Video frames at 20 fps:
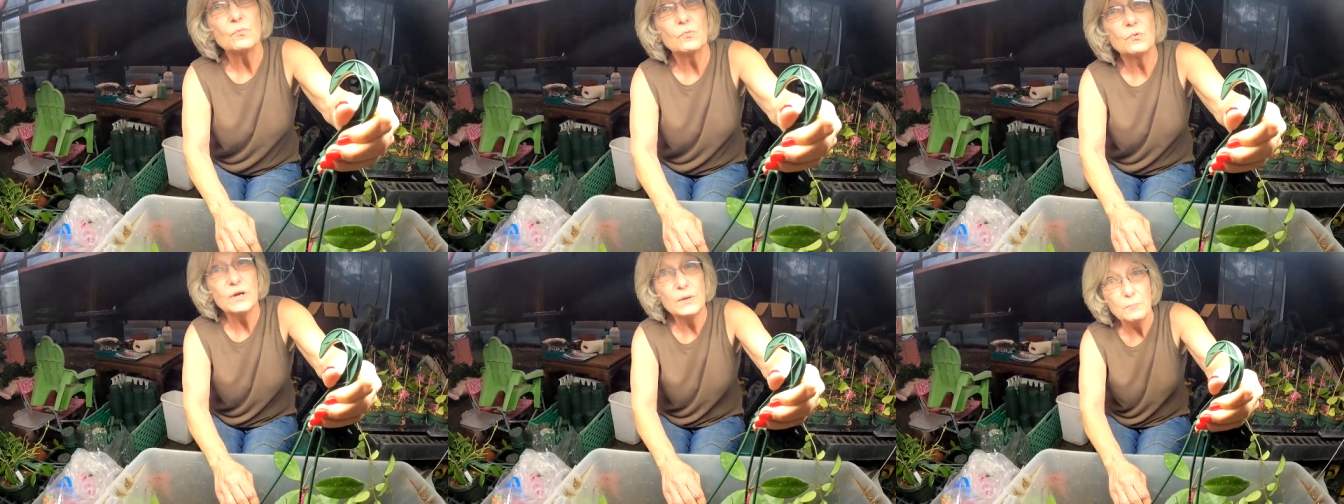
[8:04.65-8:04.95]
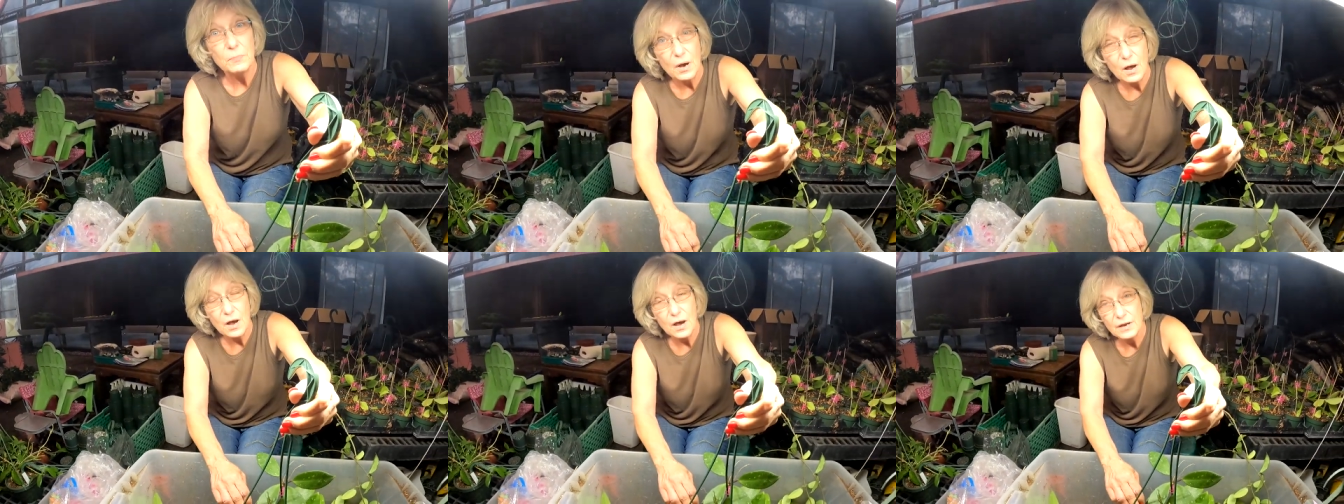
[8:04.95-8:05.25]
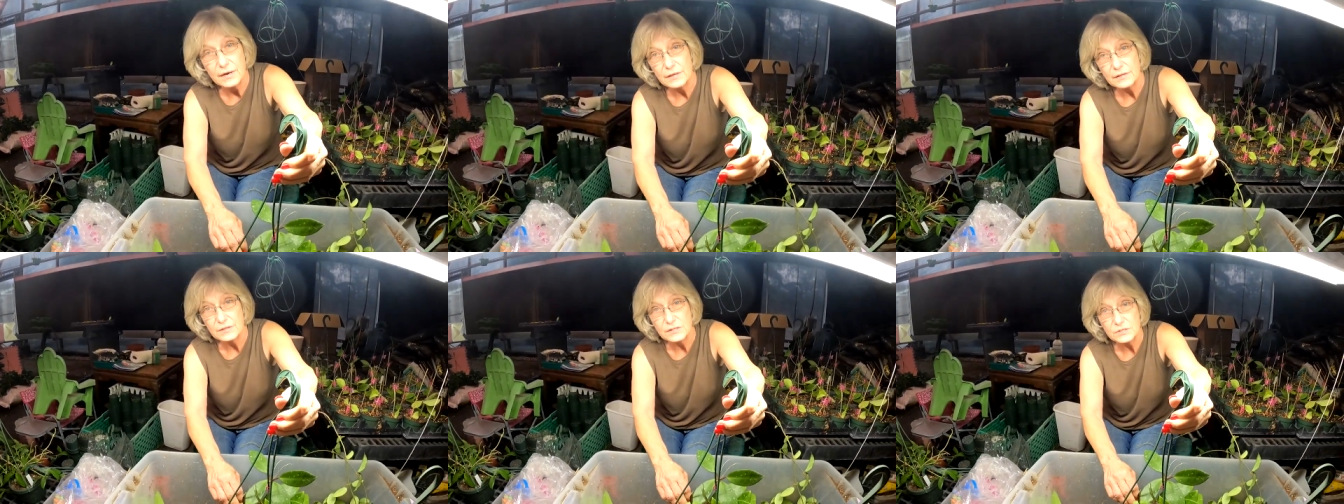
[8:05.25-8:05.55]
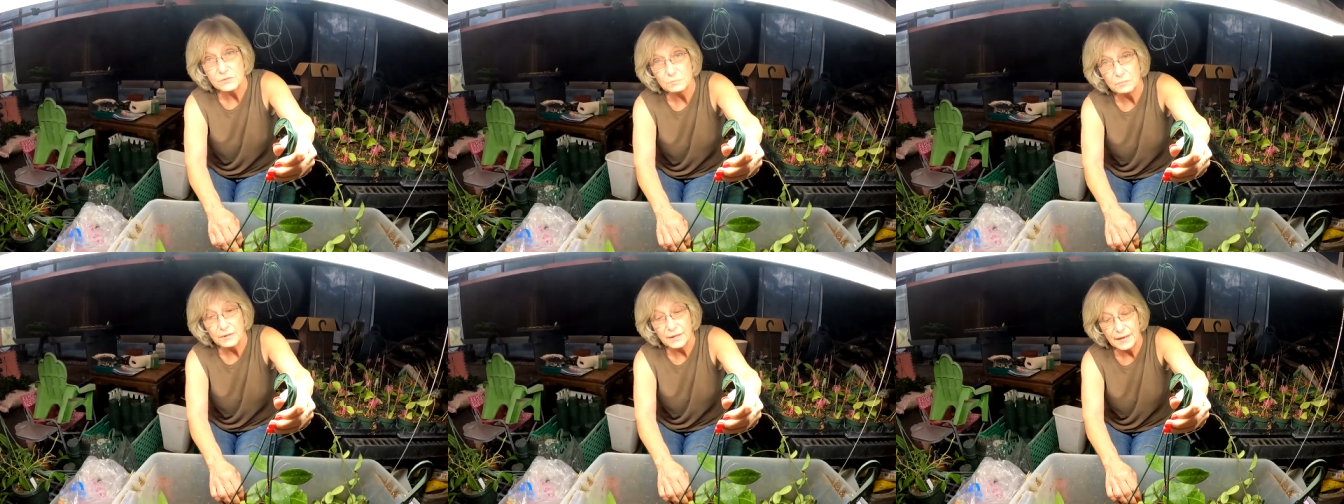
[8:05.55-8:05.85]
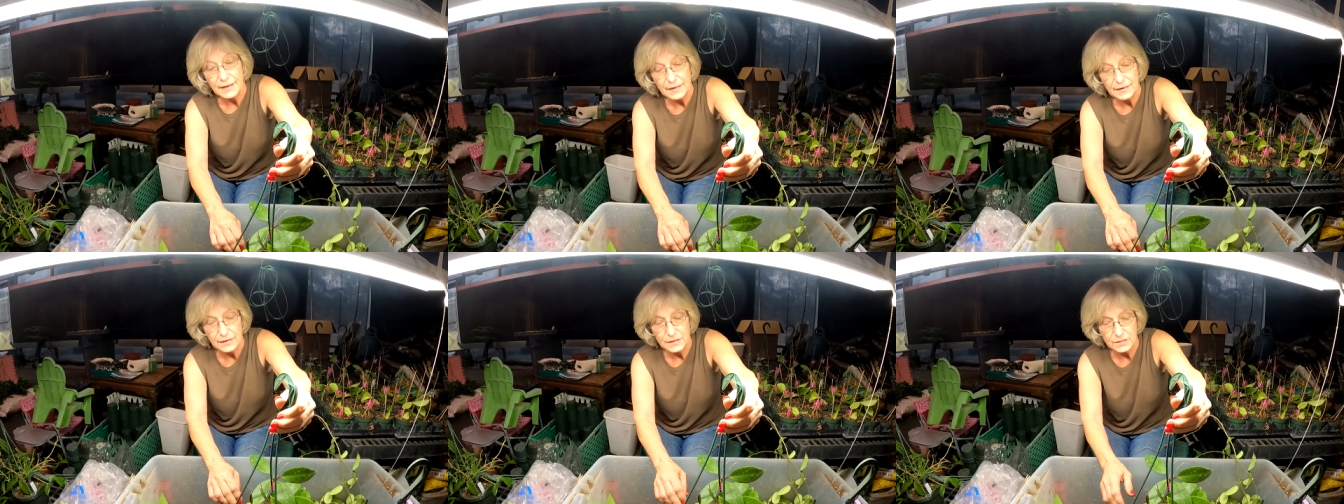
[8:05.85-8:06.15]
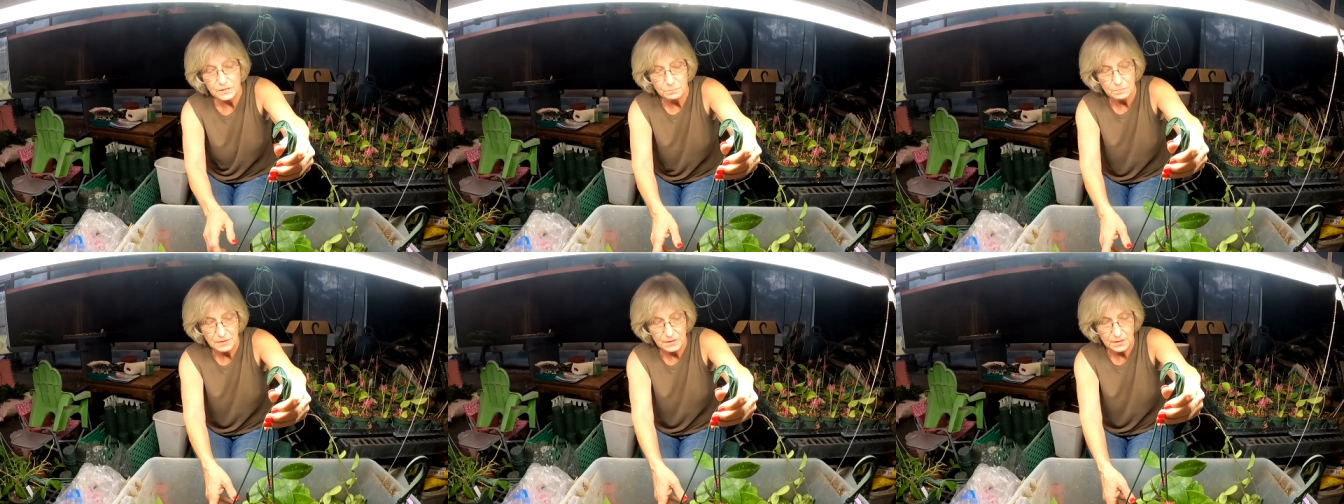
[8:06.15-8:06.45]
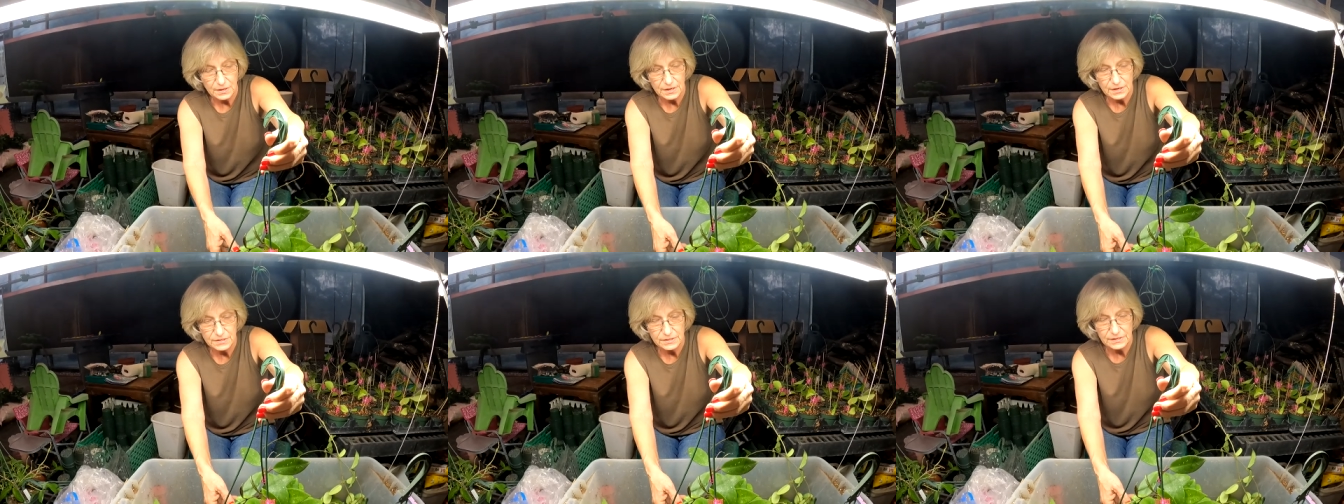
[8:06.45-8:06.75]
repotting this plant is
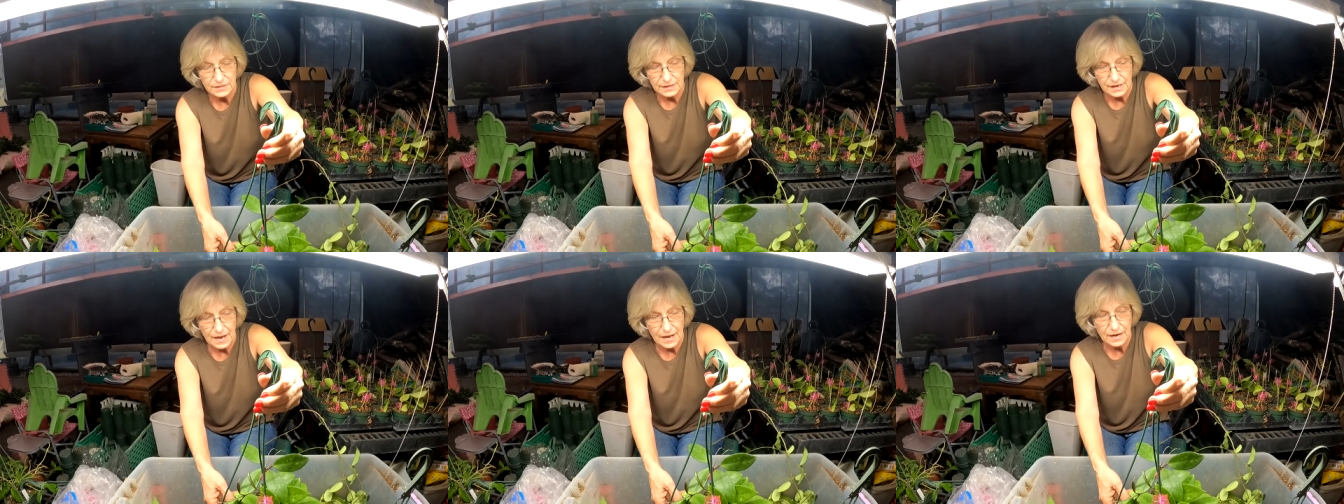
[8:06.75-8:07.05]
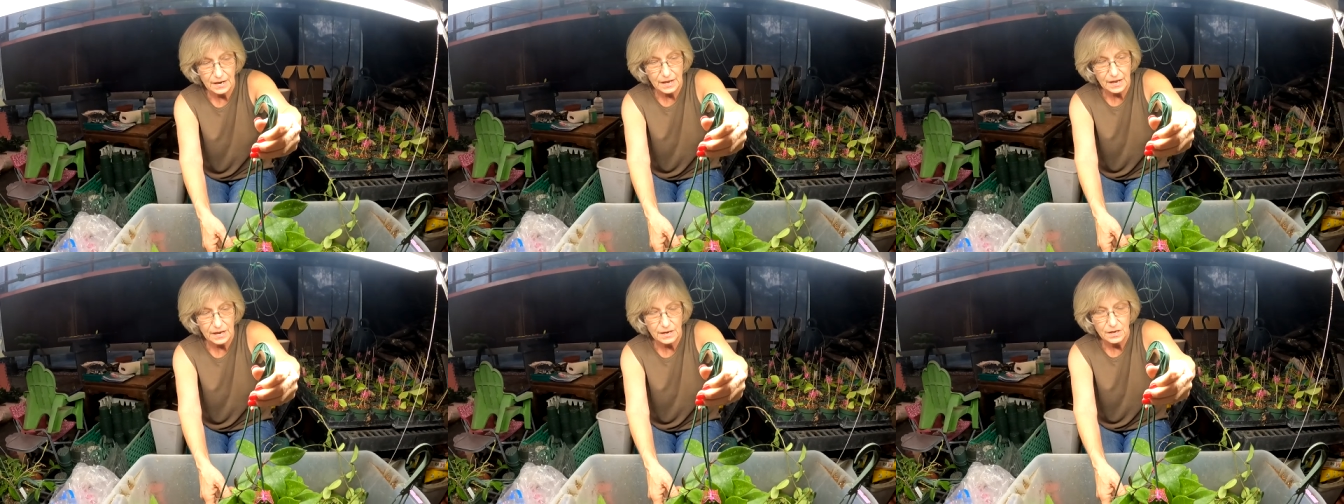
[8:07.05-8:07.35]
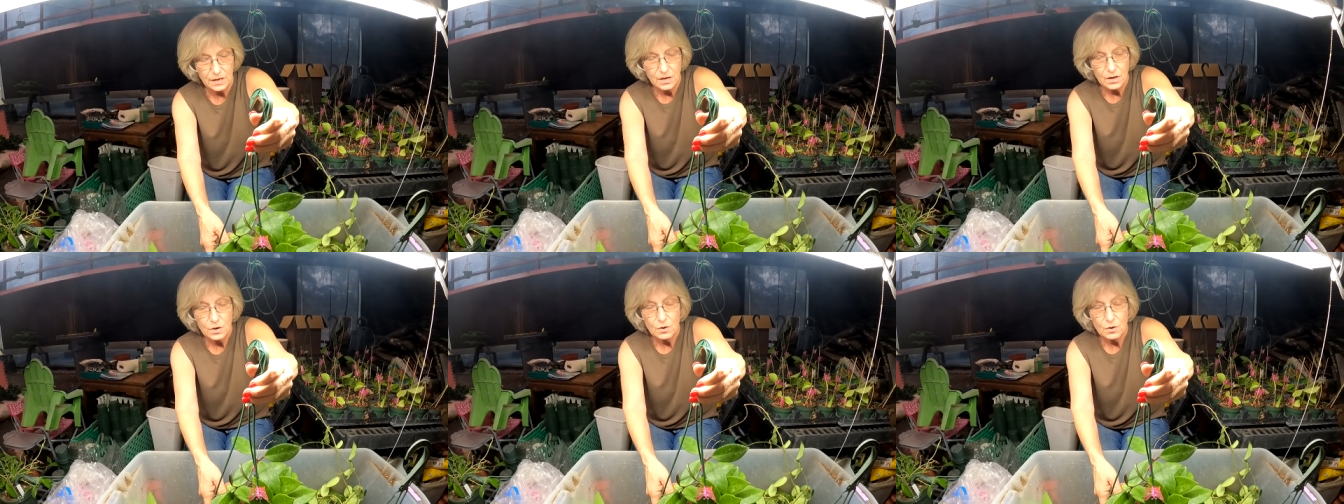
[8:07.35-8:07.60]
because it had a